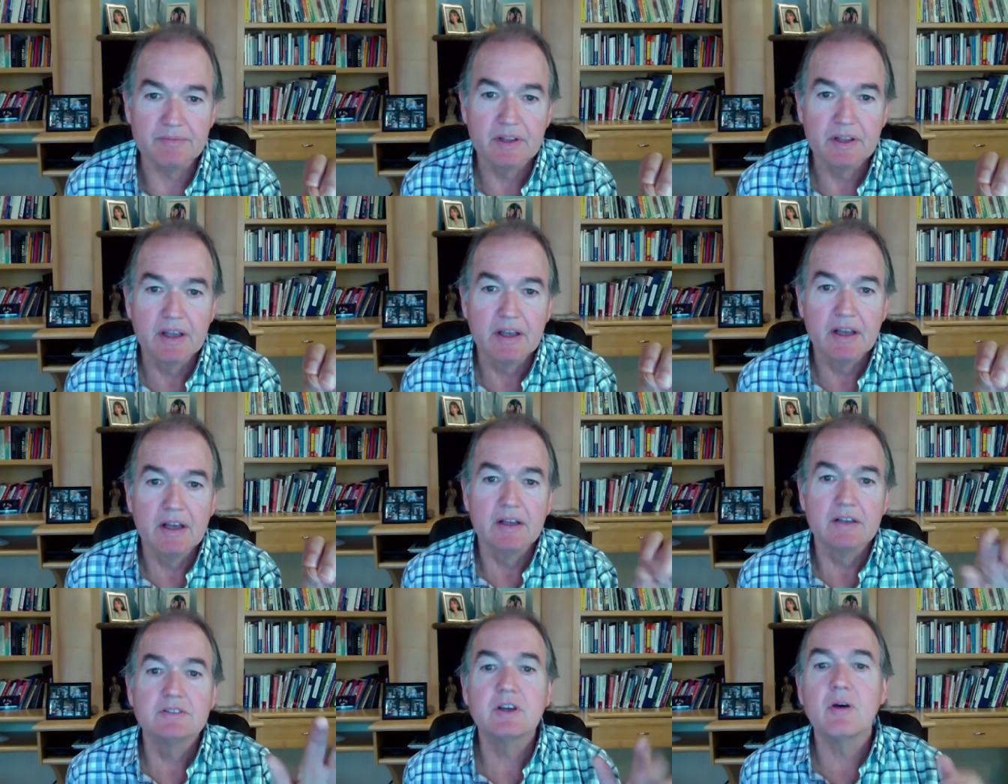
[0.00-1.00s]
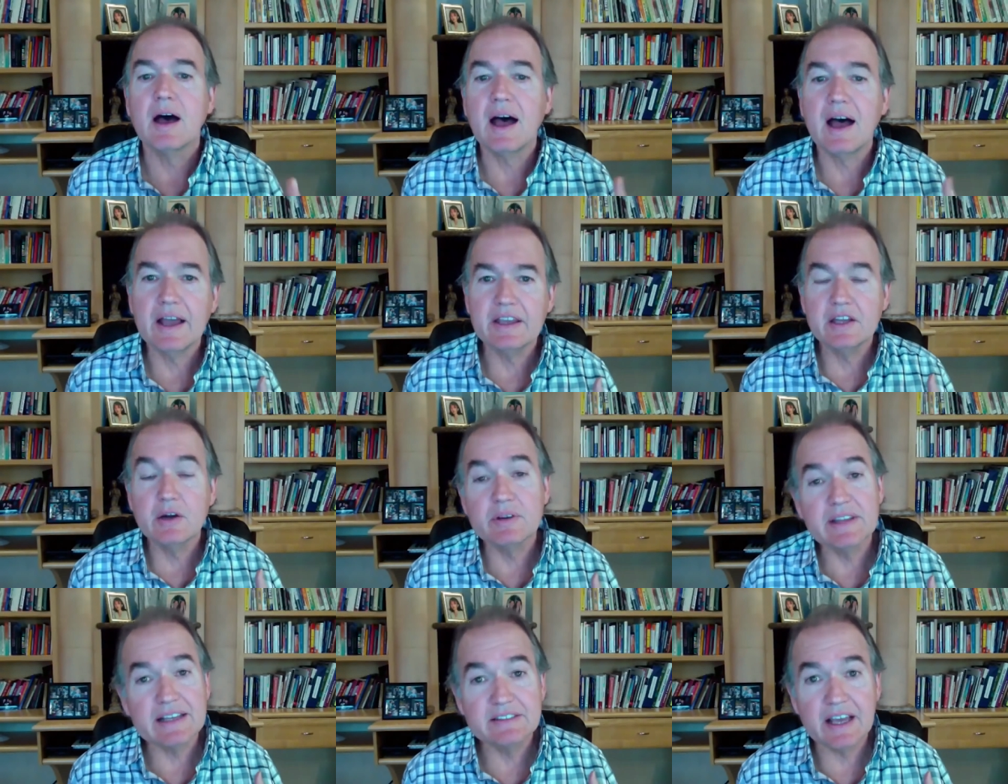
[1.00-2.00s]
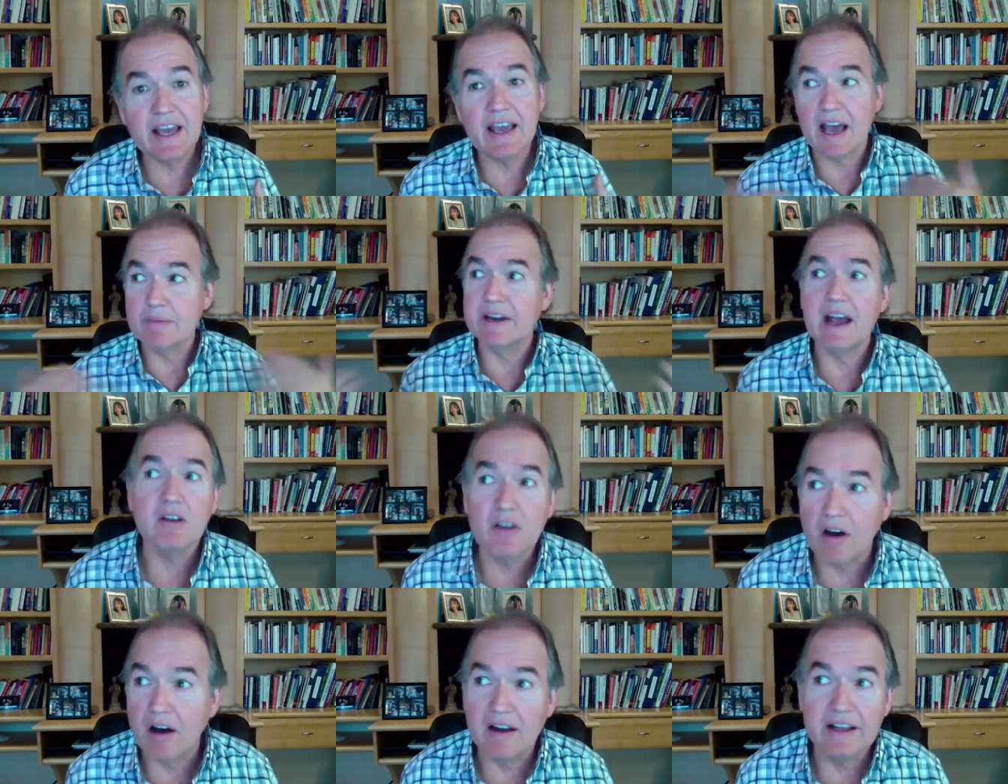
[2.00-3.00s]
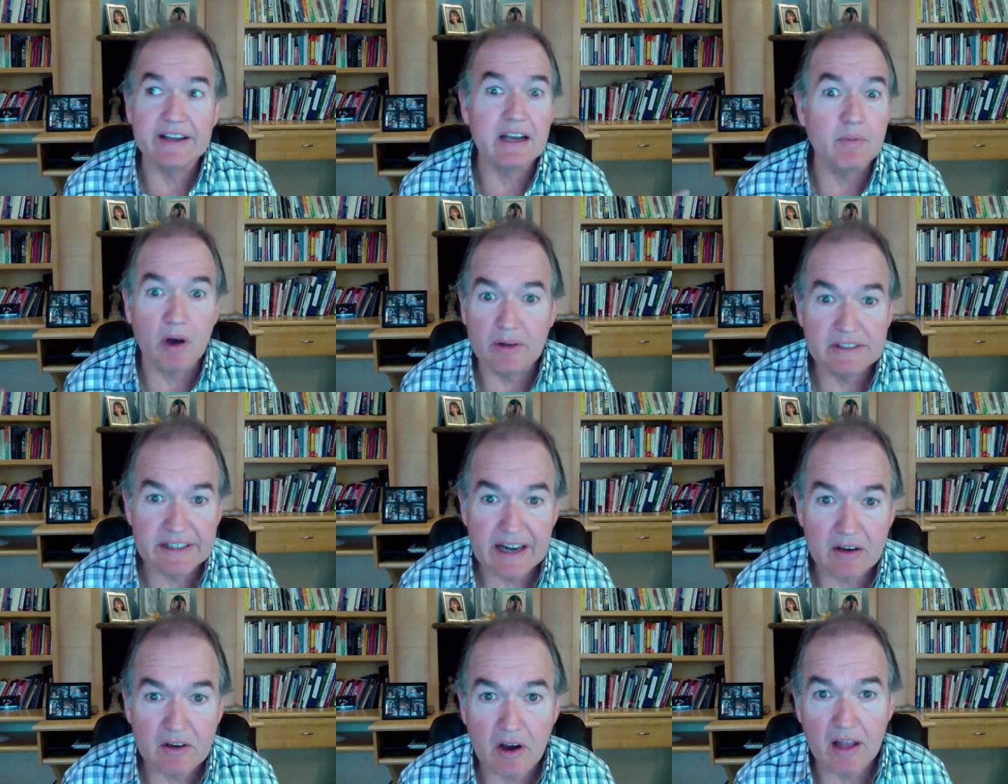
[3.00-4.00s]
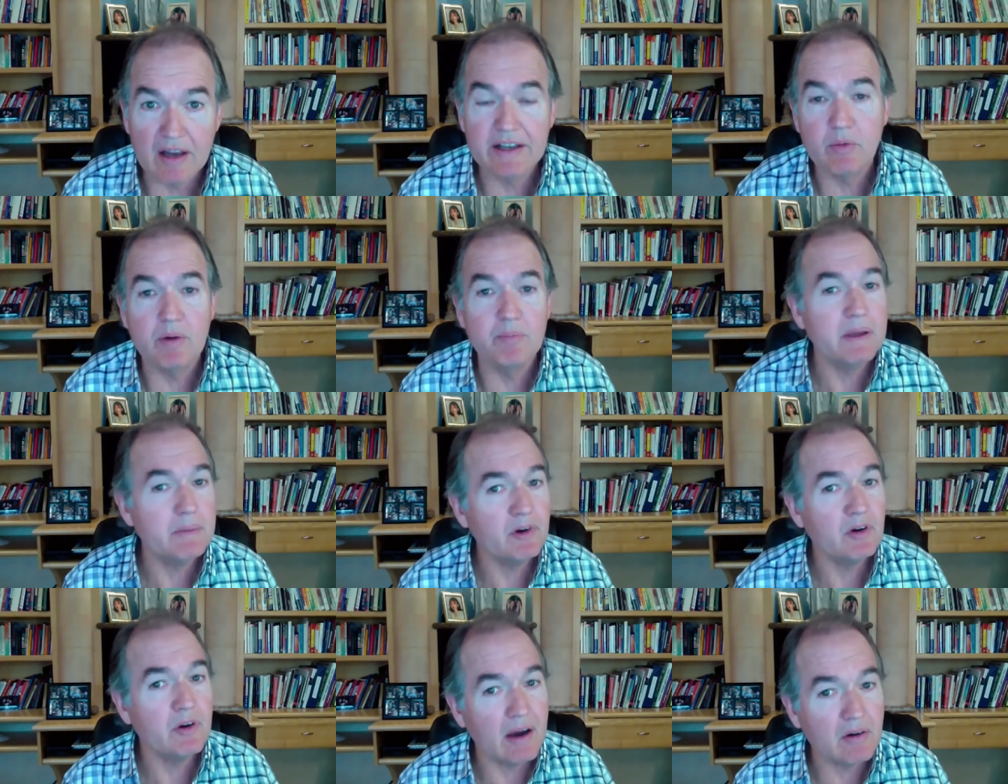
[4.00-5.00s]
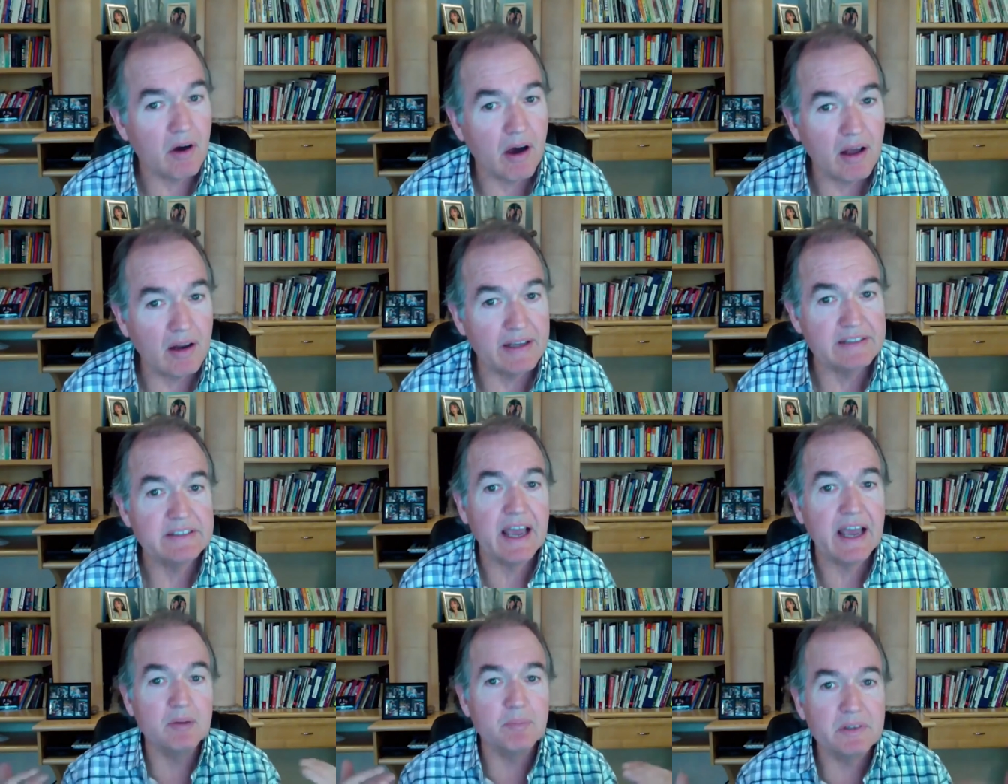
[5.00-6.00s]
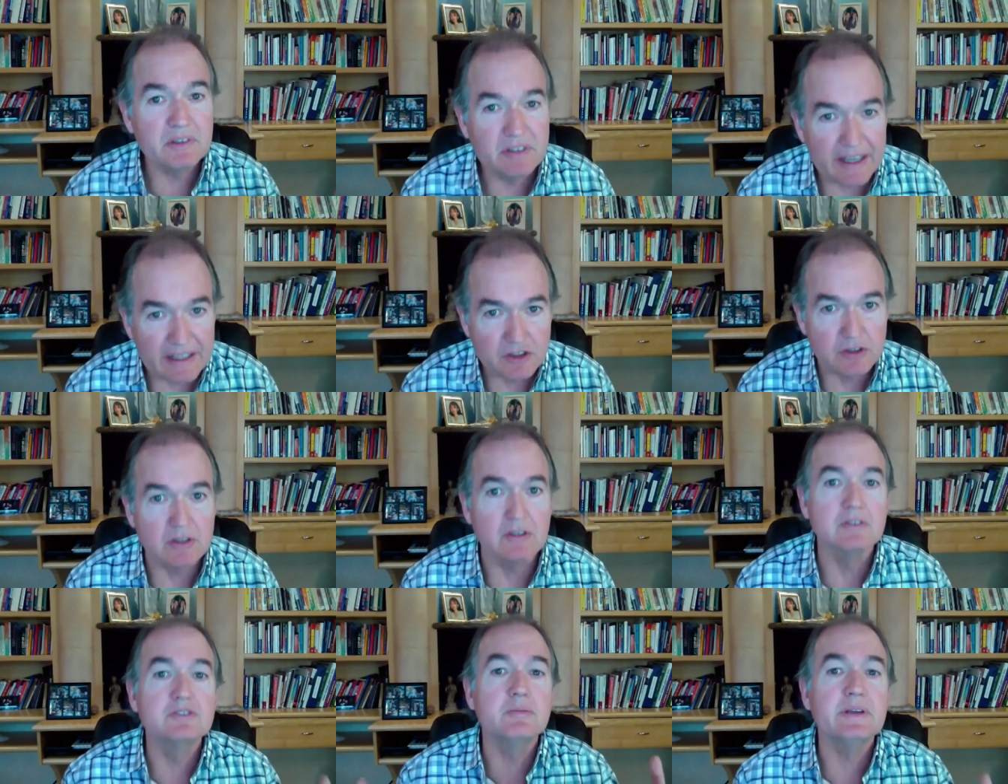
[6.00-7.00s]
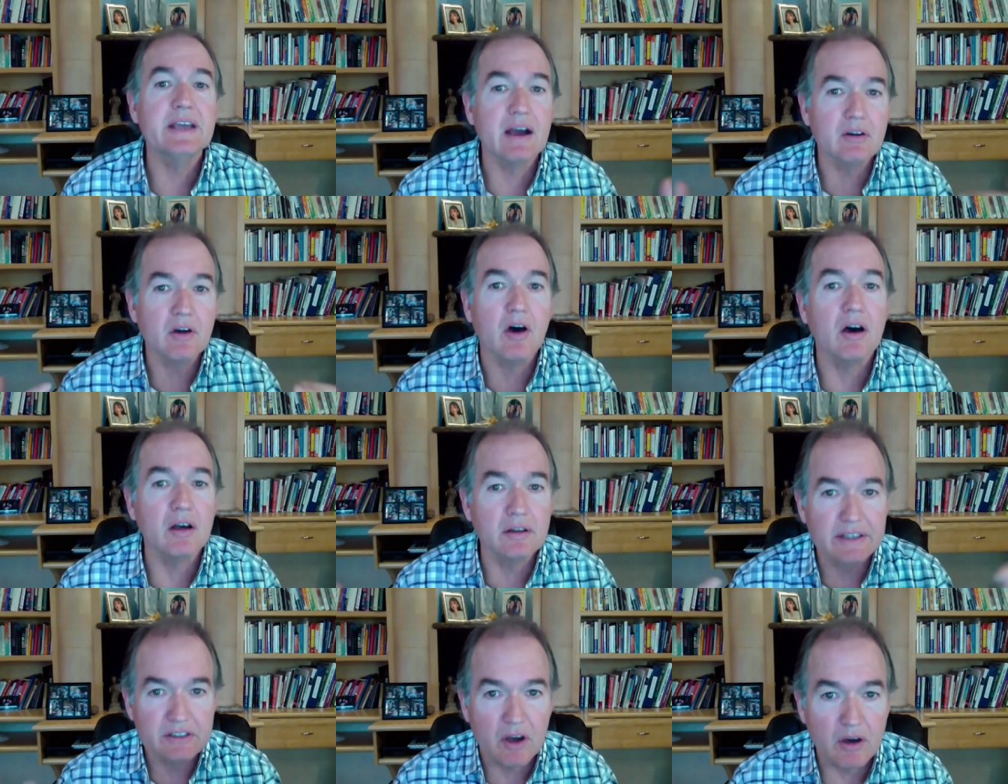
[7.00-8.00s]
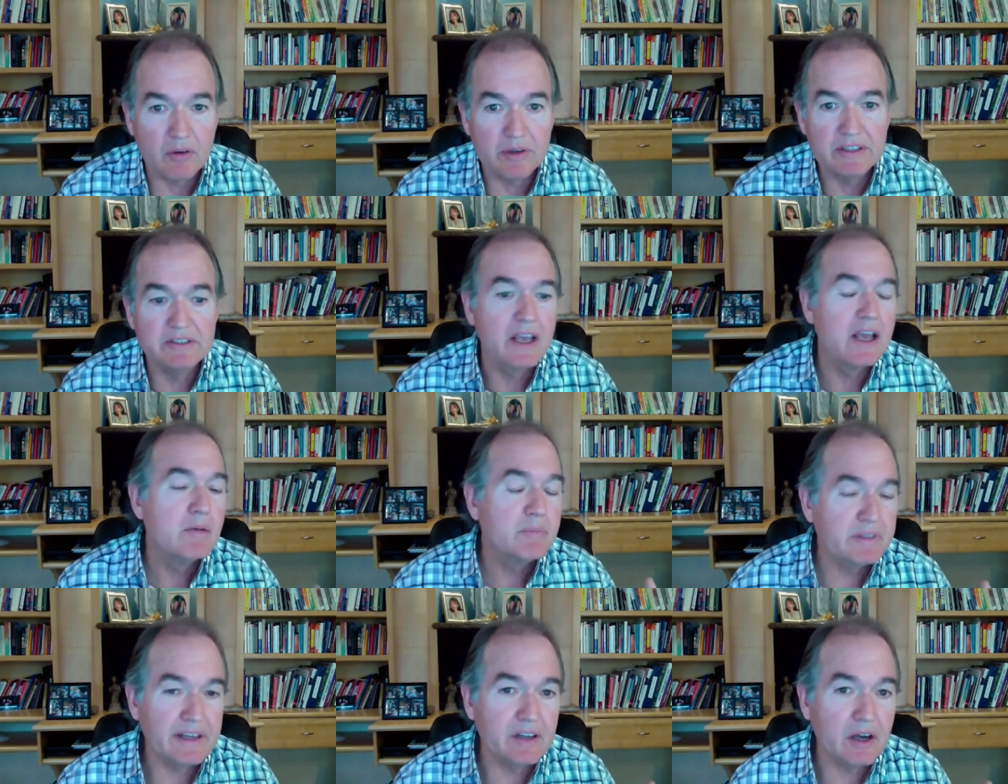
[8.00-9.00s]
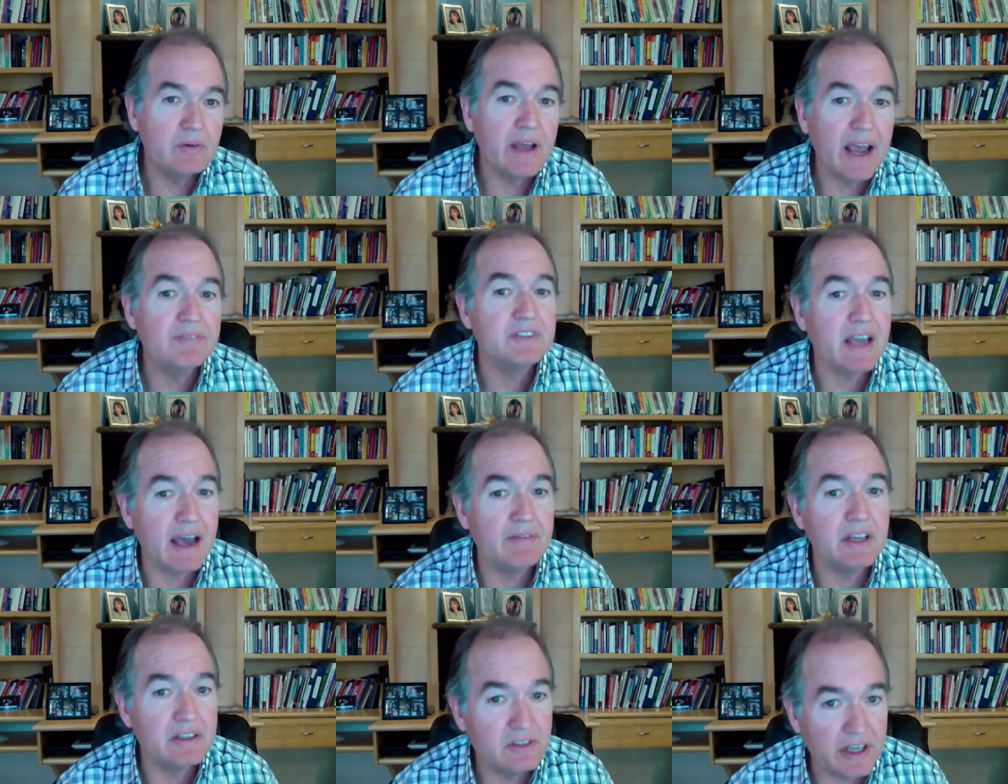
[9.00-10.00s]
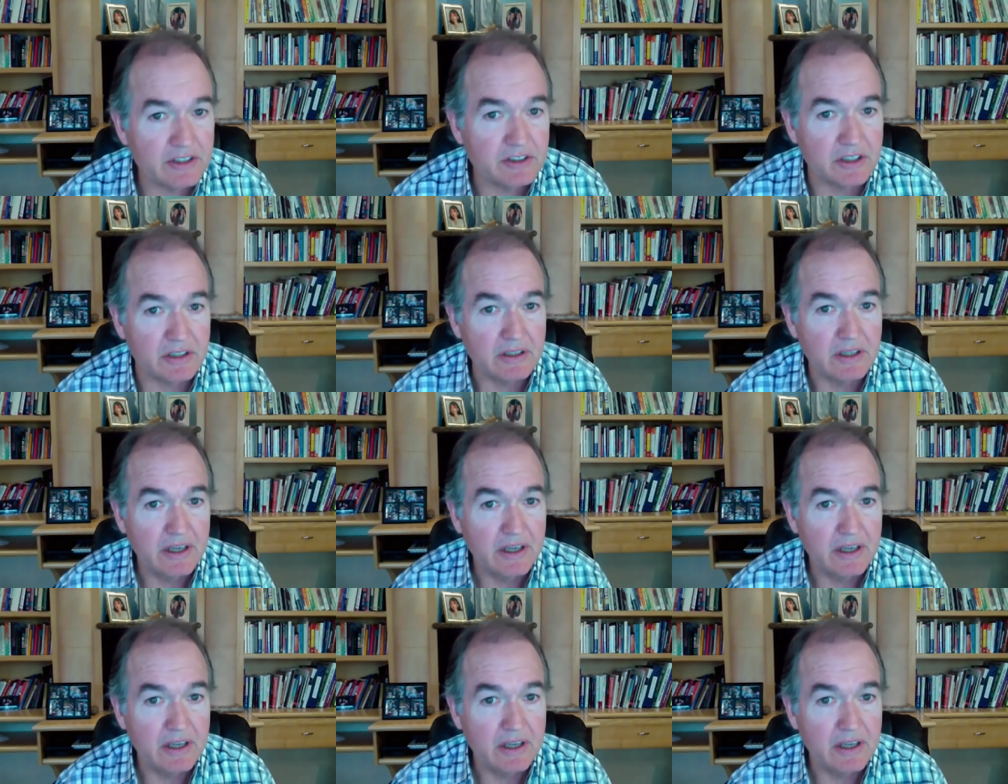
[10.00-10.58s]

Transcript: Wow. So when they say I'm an alcoholic, I'm always an alcoholic. Well, people who are alcoholics have the potential to be alcoholics always, but they don't have to have the addiction.